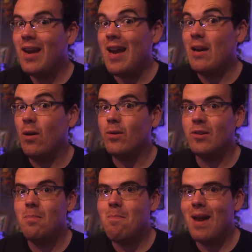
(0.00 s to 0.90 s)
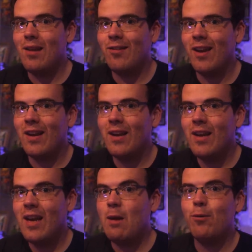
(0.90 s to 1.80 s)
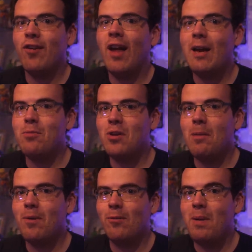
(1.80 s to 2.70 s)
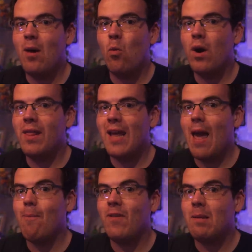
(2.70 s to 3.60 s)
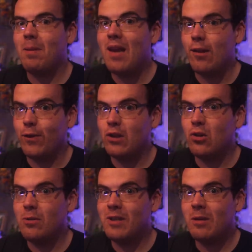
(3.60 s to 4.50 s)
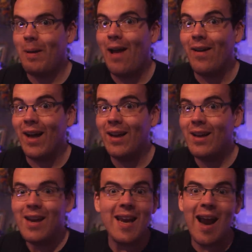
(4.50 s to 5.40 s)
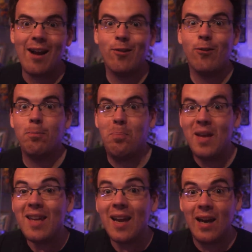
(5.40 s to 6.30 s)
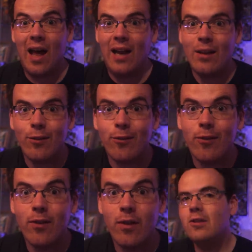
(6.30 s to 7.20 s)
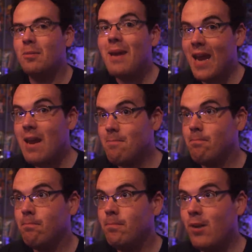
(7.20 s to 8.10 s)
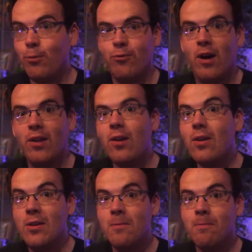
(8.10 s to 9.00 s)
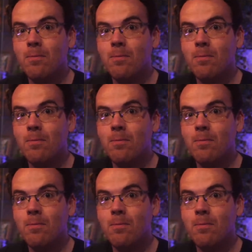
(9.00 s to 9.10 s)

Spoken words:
He looked menacing. He was hyped up as being one of the MVPs for the Tournament of Power. He had speaking lines! To me, this was rather good.